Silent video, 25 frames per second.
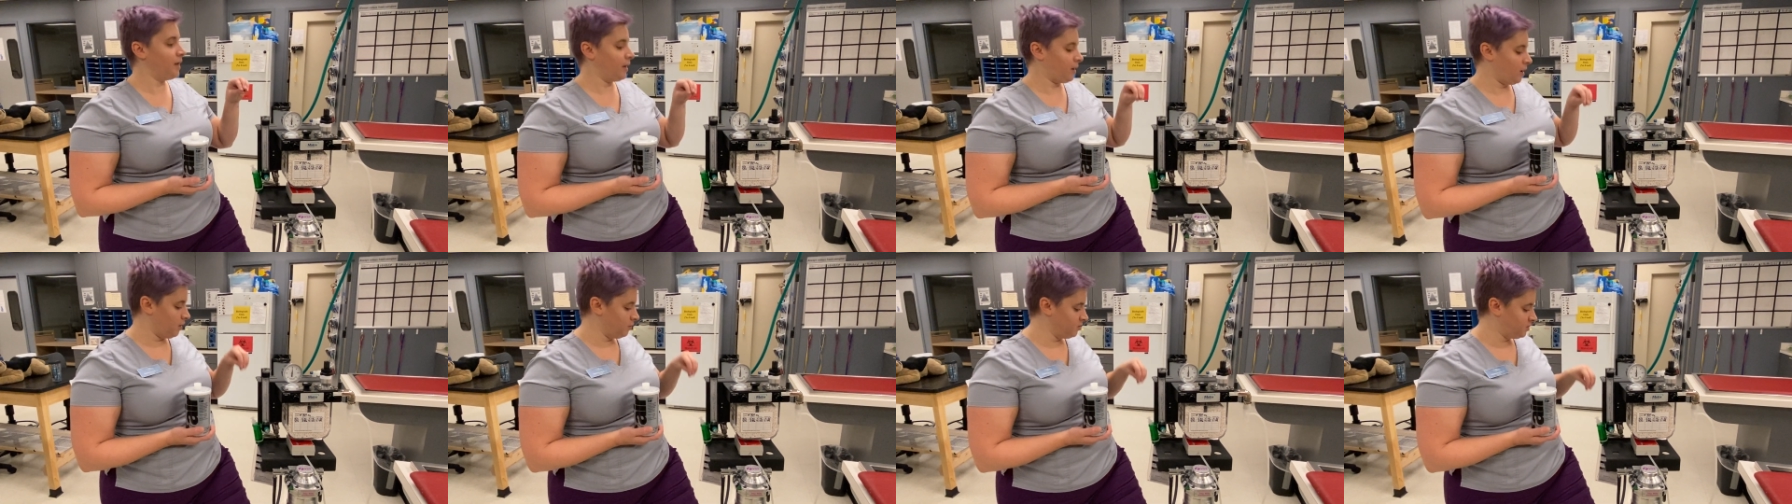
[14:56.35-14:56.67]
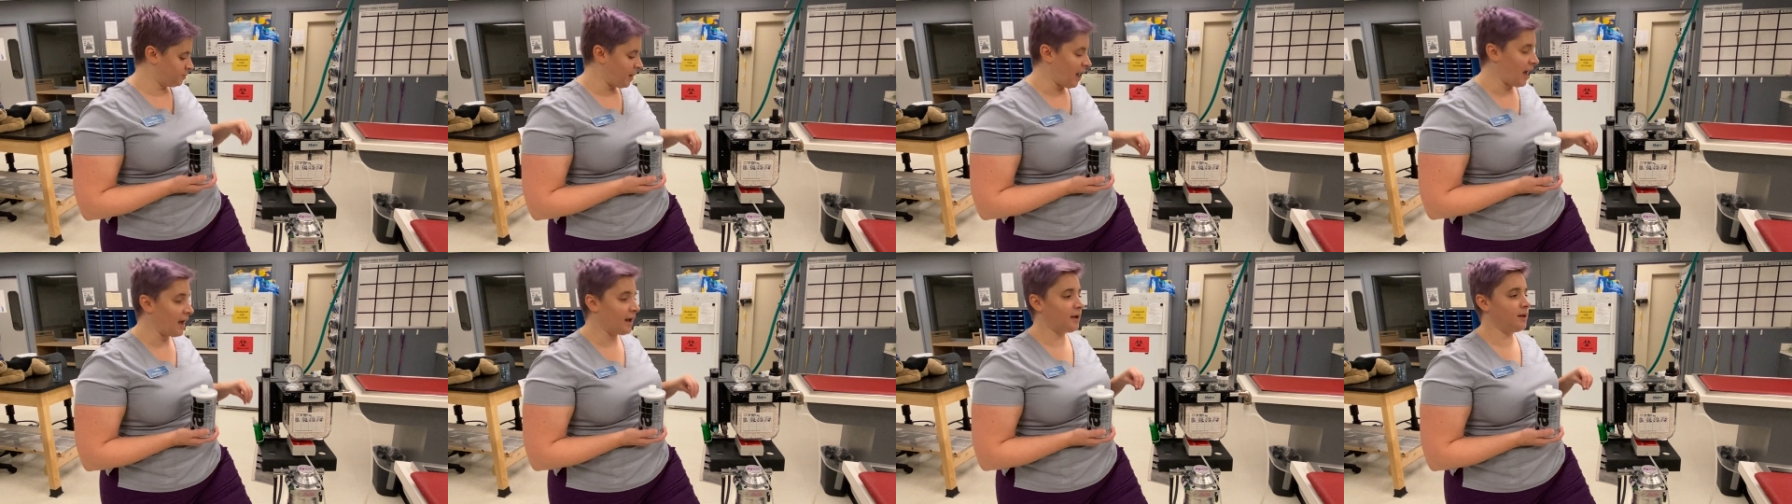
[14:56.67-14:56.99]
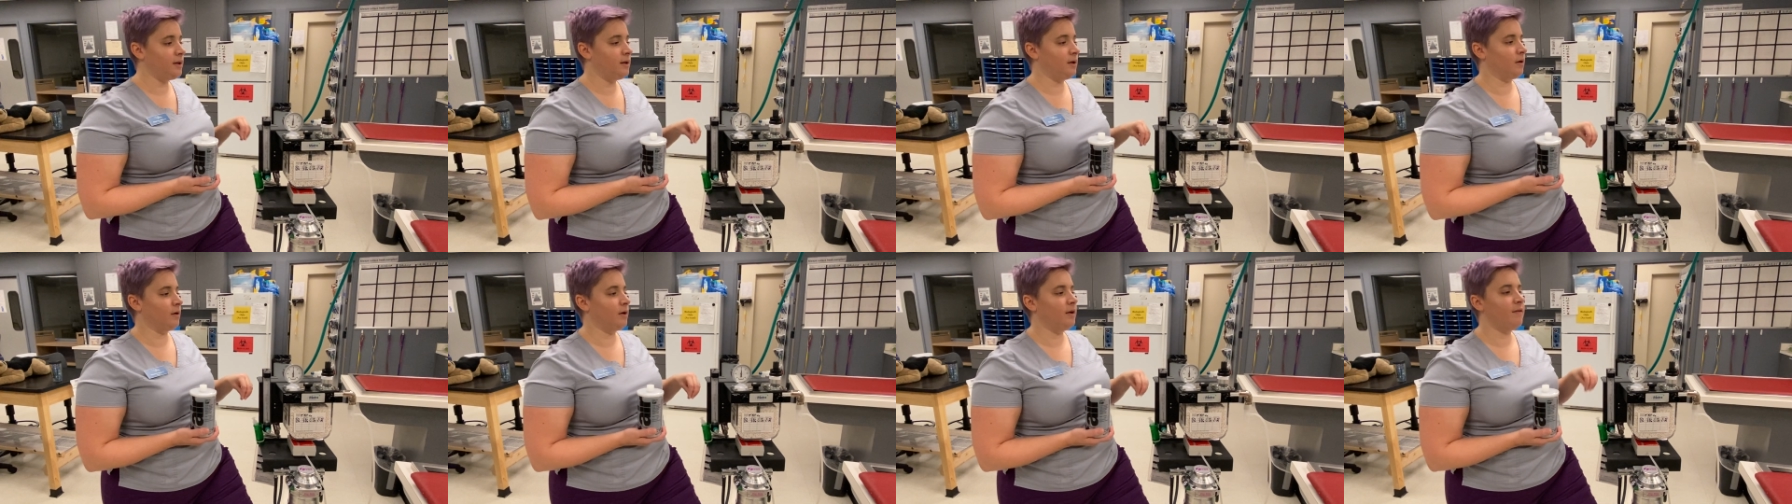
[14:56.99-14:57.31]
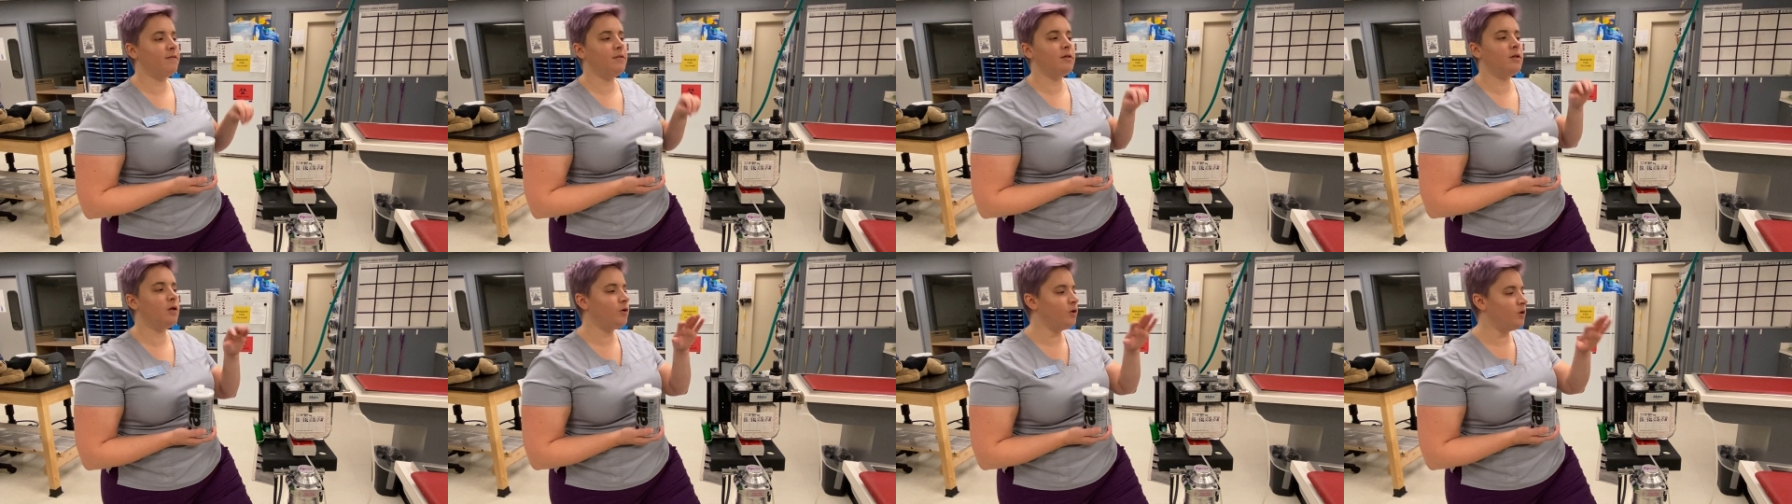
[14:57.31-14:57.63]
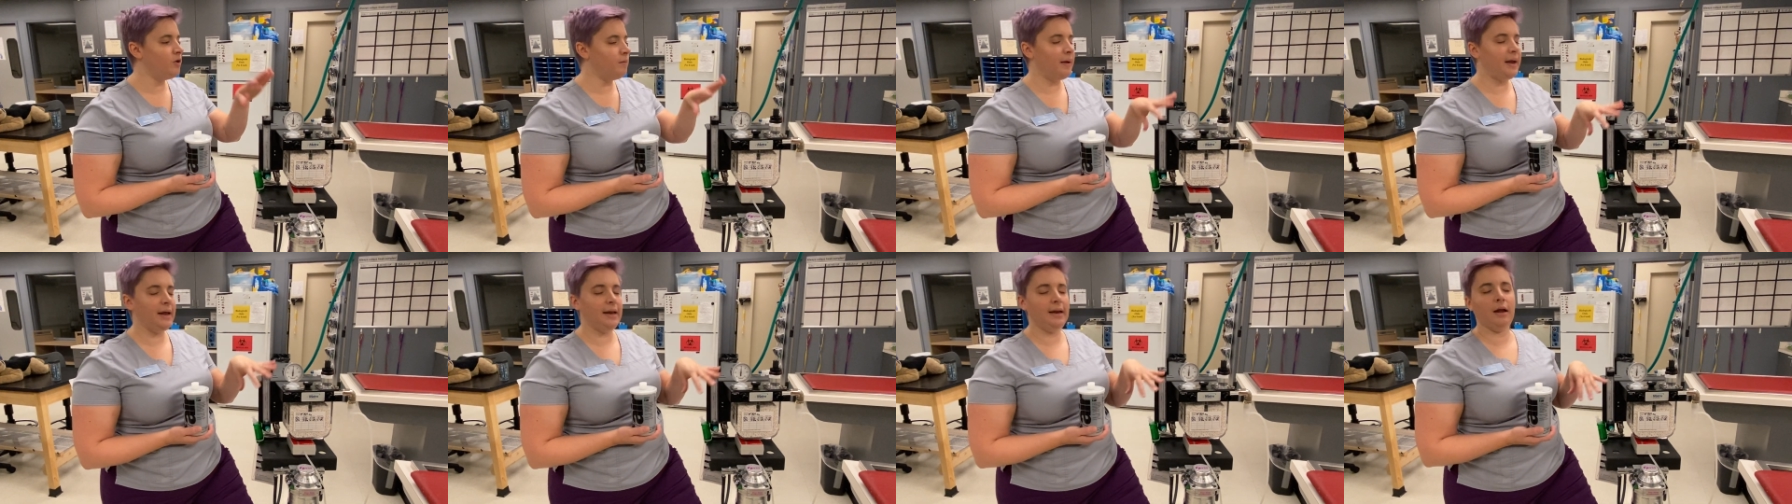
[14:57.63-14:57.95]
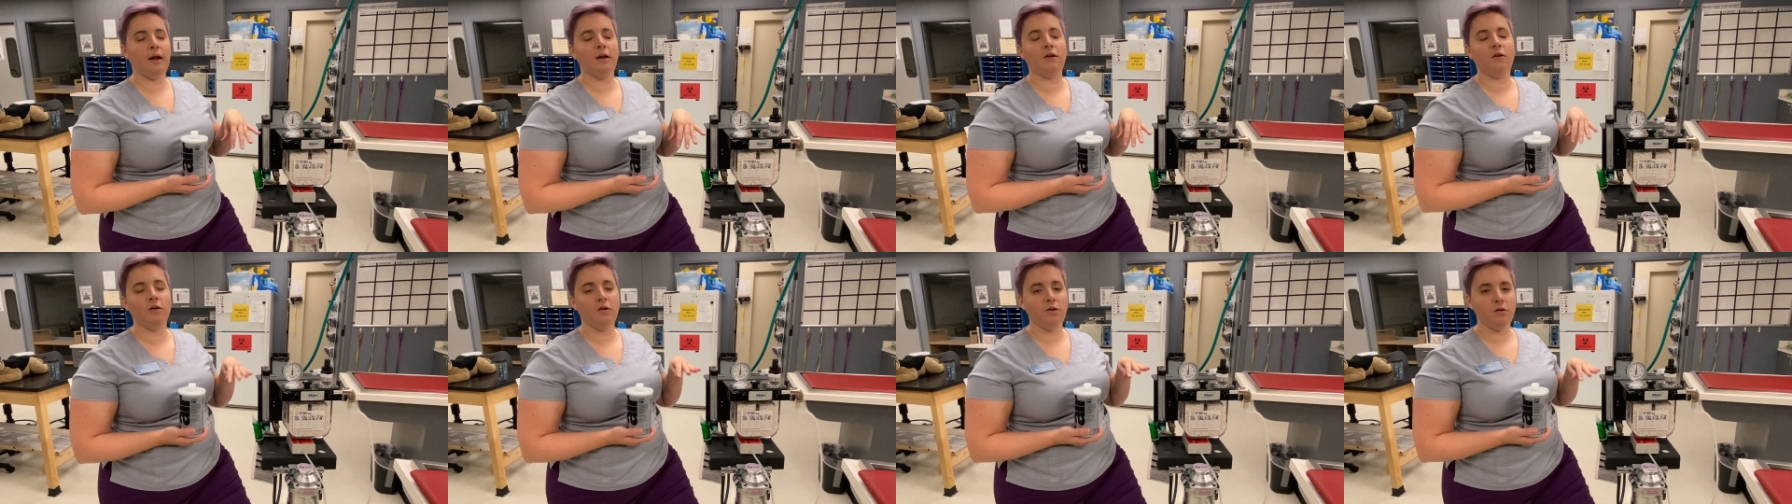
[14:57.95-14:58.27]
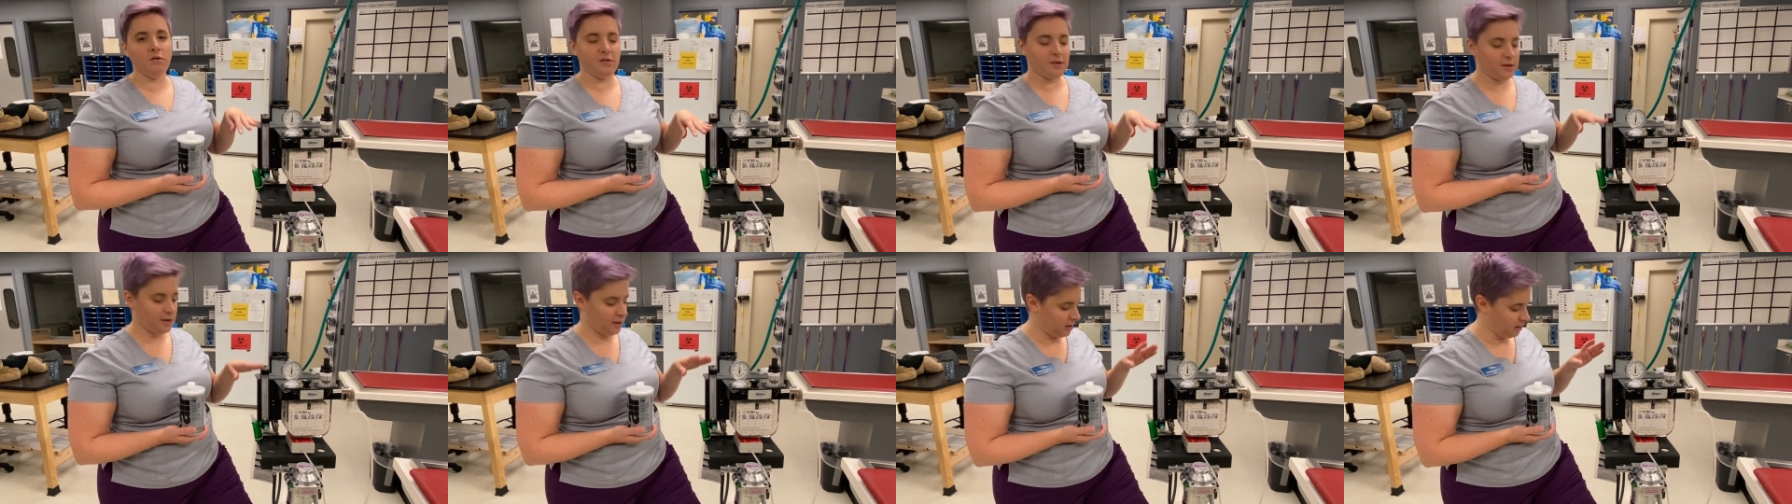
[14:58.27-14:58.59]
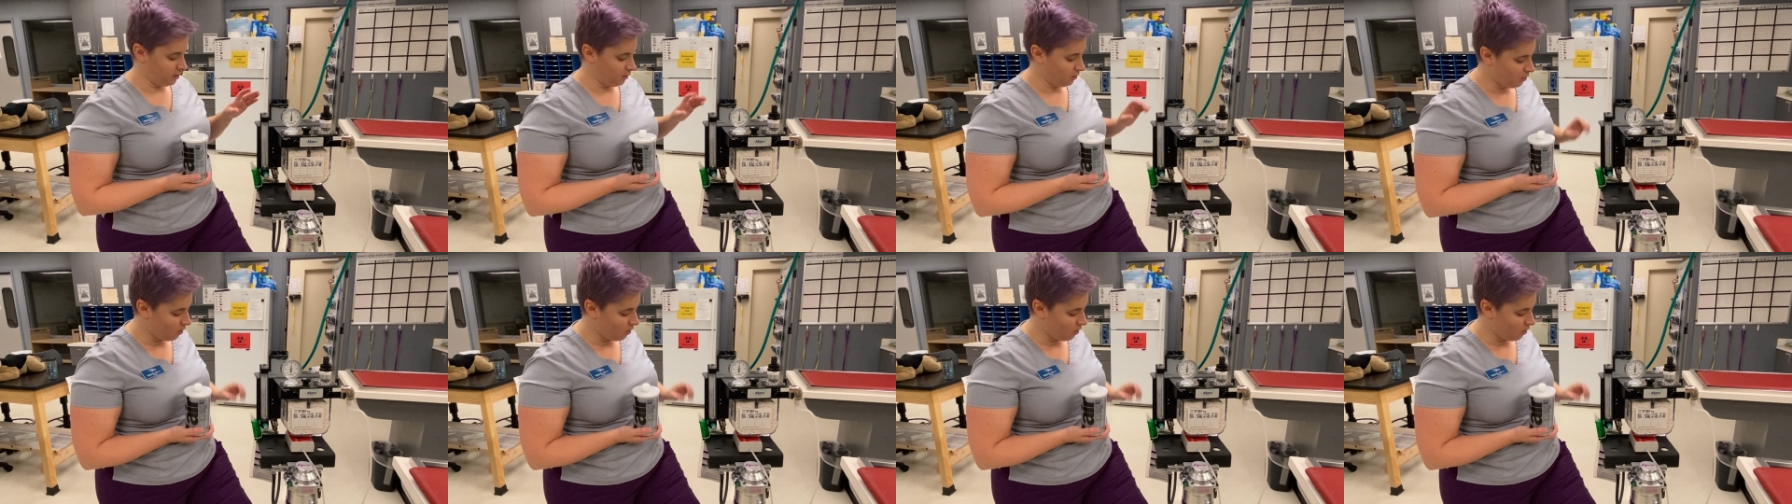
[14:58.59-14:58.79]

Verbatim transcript: it goes back in here, even though you may need to use it again.